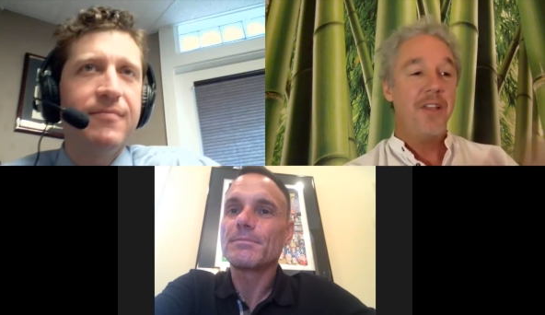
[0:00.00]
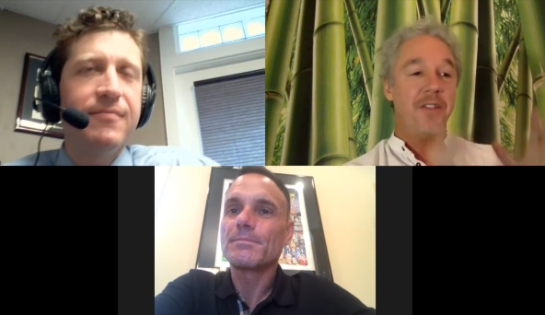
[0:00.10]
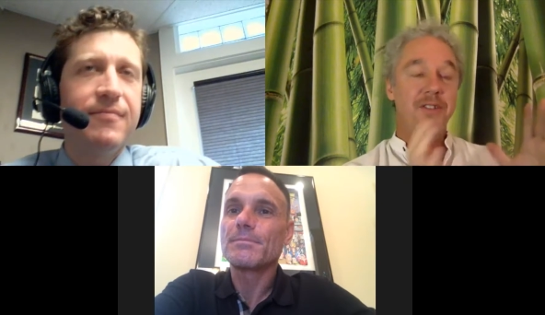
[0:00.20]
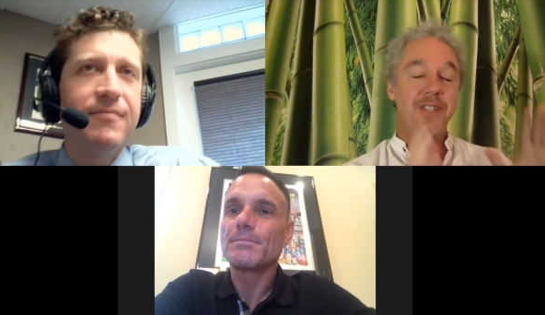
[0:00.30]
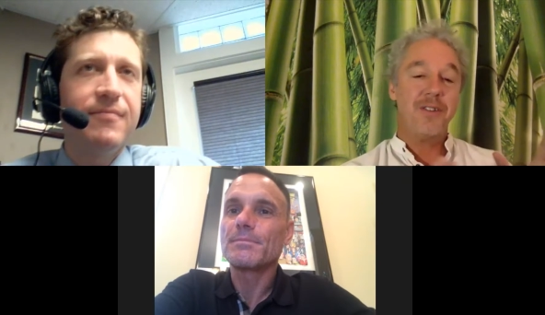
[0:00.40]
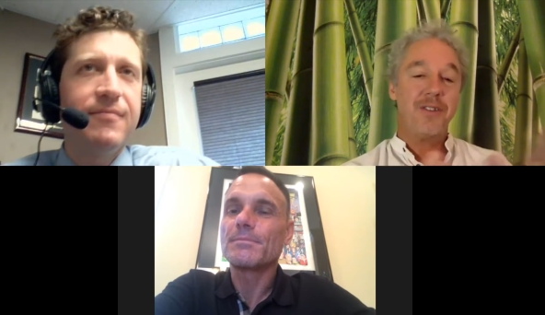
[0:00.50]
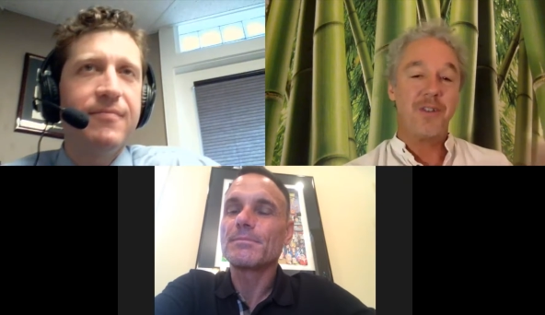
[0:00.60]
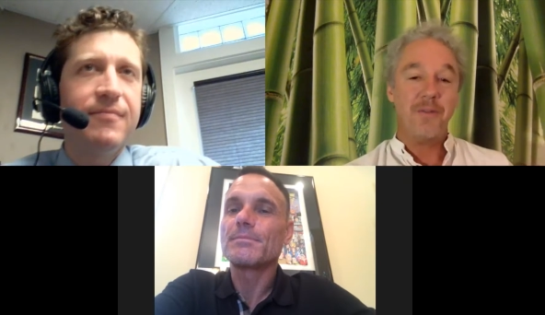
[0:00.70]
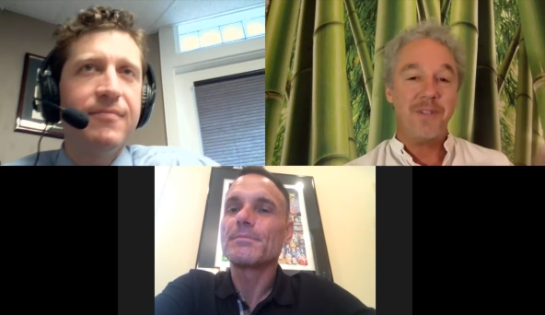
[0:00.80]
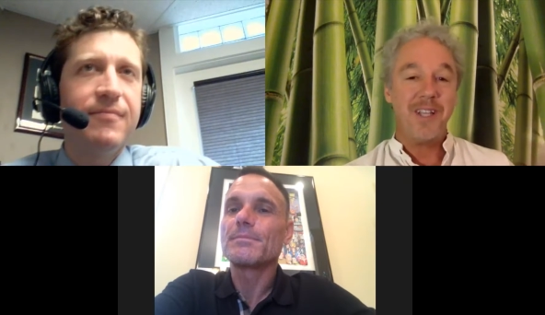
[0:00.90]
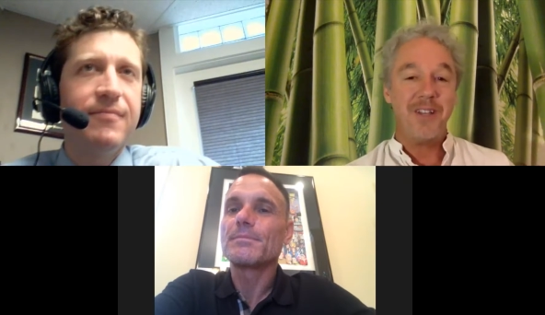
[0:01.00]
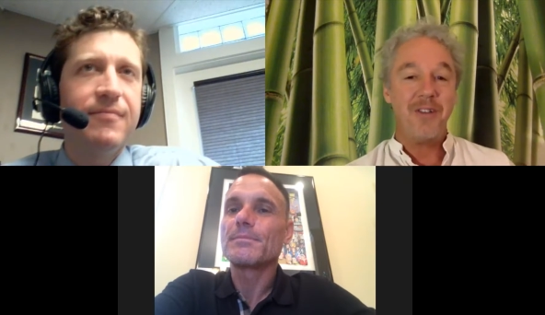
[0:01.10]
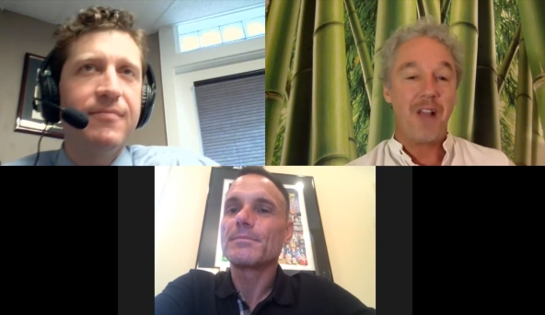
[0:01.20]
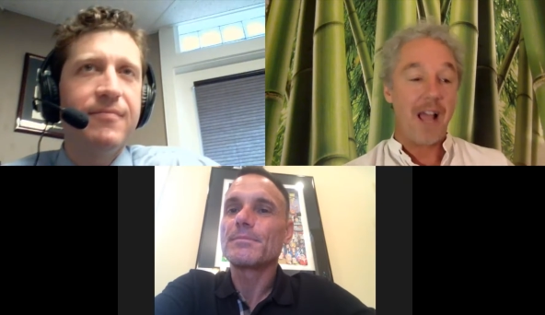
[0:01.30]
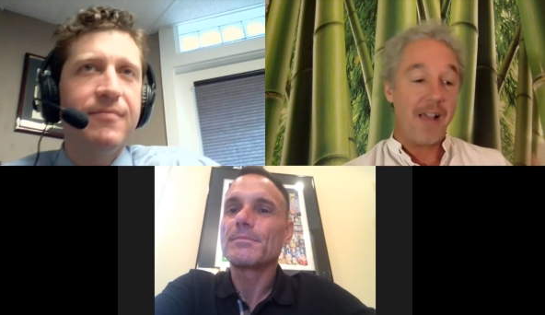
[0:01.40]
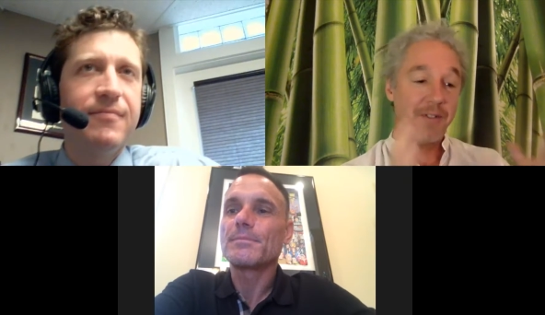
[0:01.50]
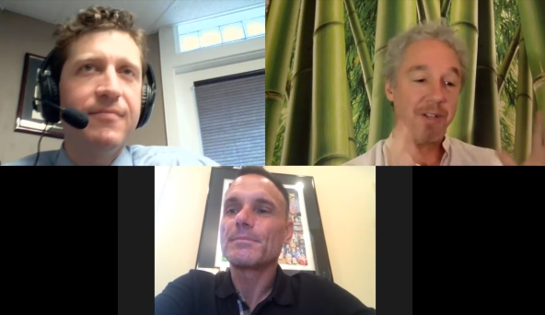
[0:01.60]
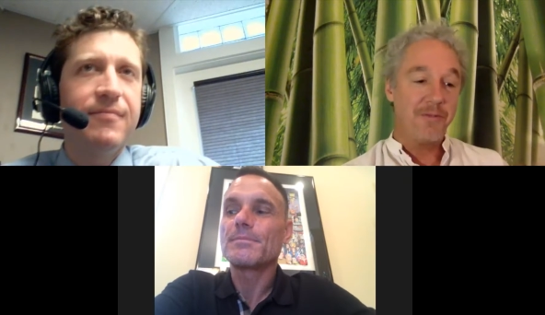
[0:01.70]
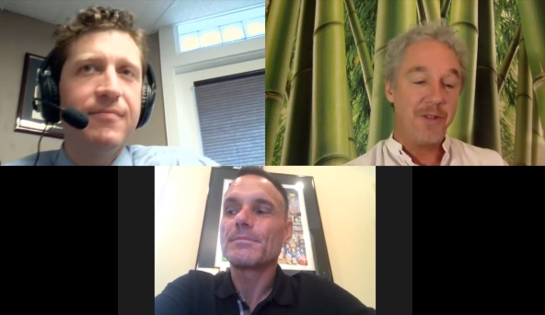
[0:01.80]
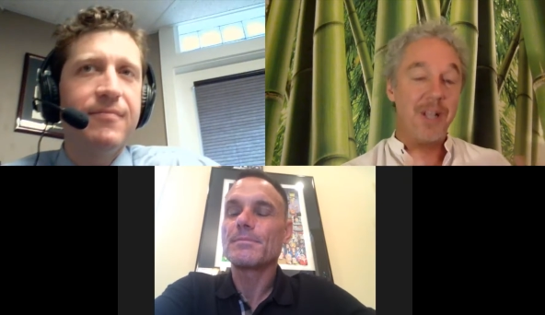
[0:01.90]
Speaker 1: There's either something in your life that
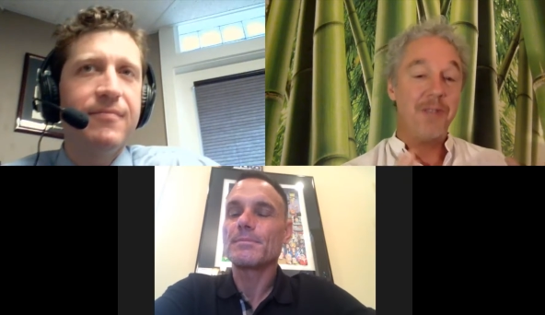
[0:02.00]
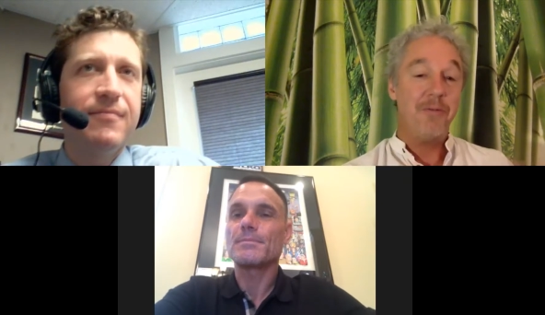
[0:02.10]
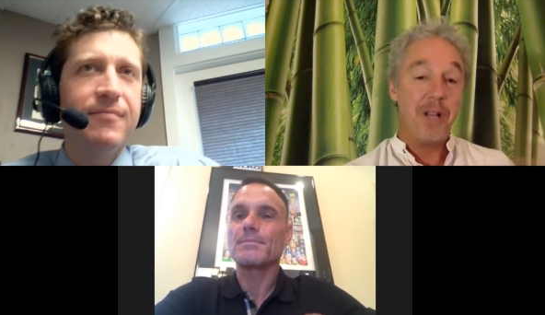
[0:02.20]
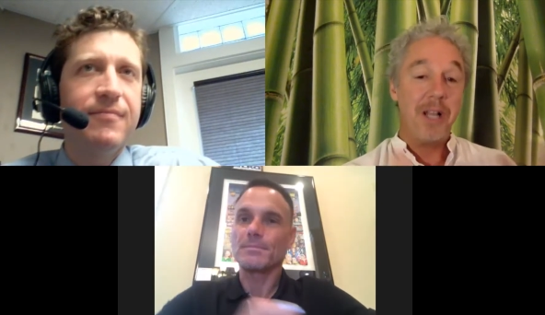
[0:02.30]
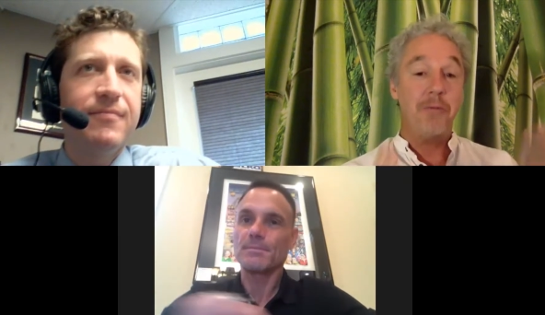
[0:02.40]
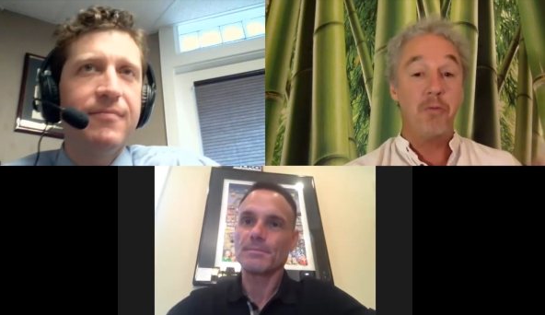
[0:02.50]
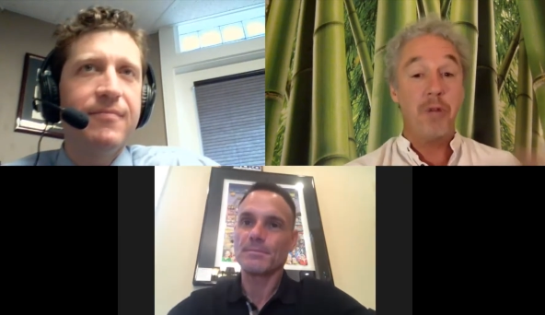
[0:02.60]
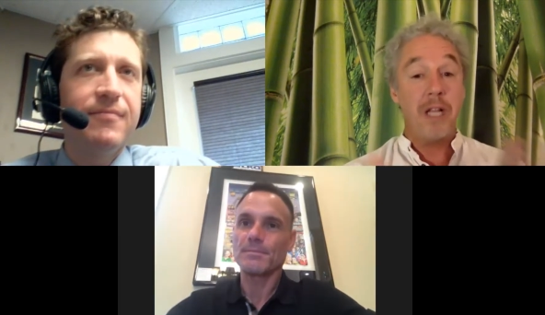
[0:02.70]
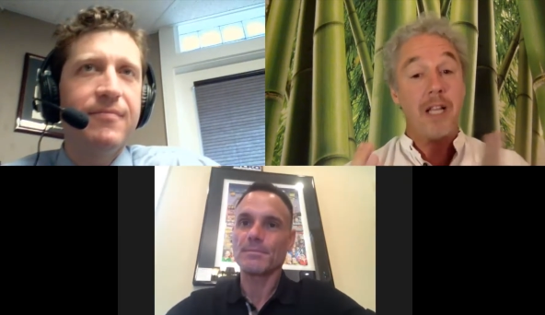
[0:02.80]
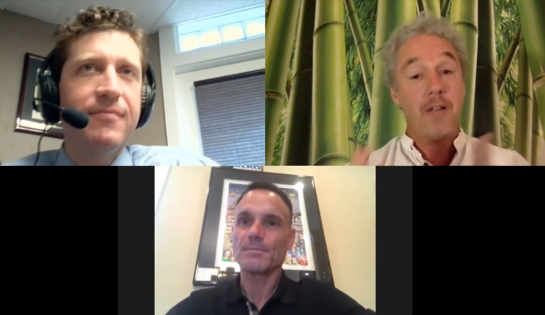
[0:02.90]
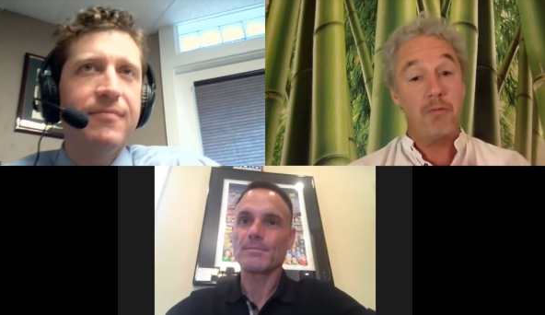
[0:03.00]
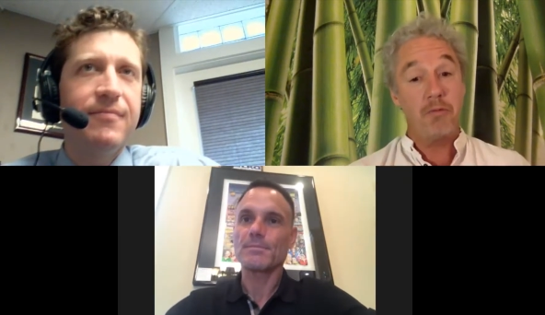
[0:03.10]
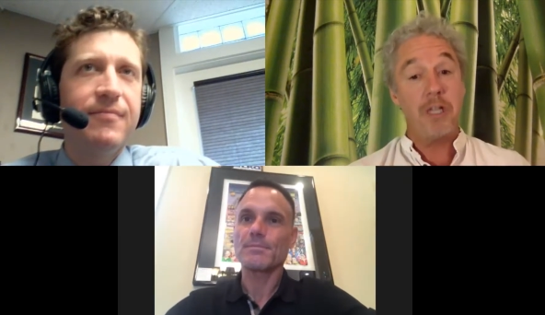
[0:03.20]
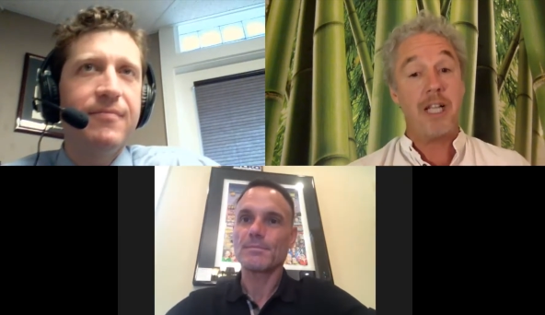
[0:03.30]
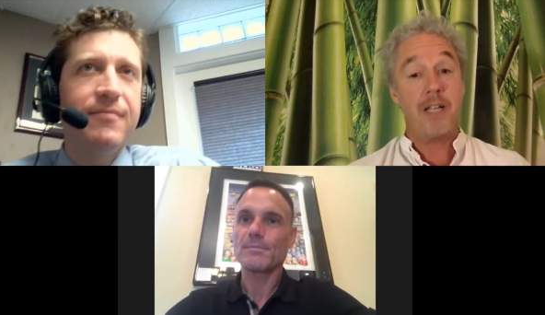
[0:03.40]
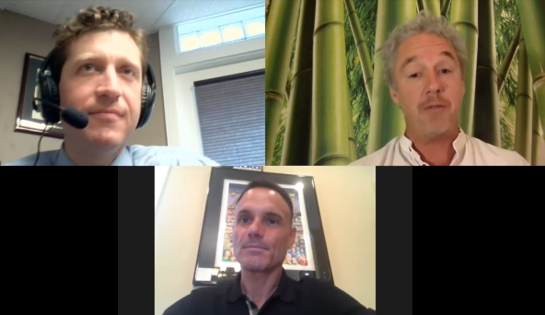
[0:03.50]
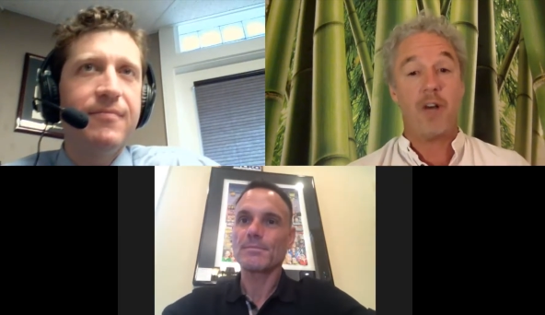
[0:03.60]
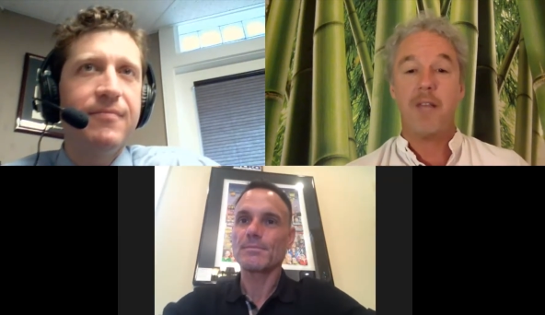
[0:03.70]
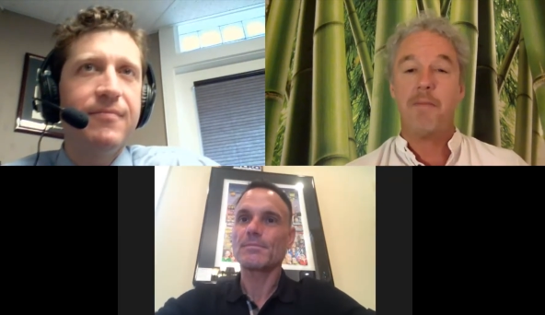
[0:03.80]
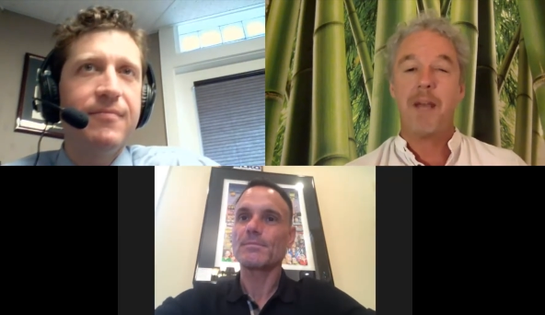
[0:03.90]
you really, really, really, really
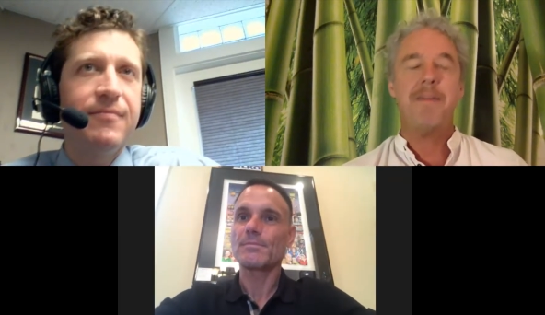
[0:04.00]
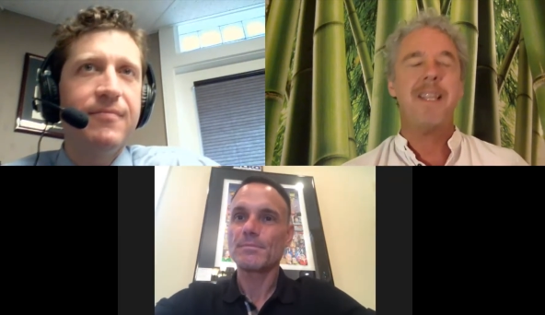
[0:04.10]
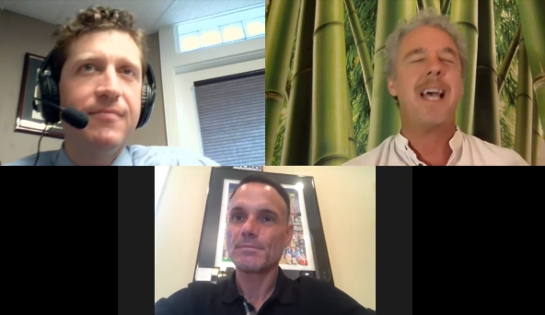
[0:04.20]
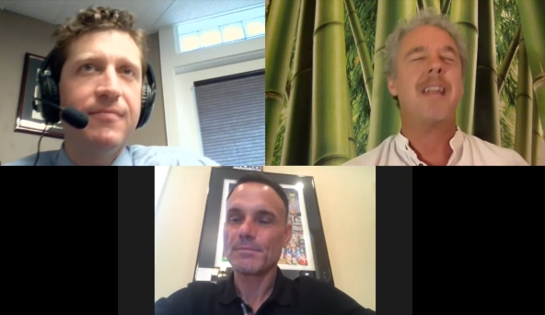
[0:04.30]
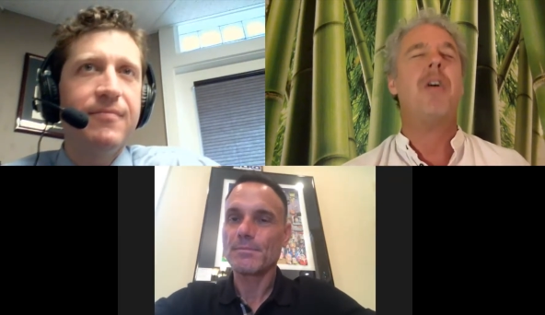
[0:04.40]
want. It might be that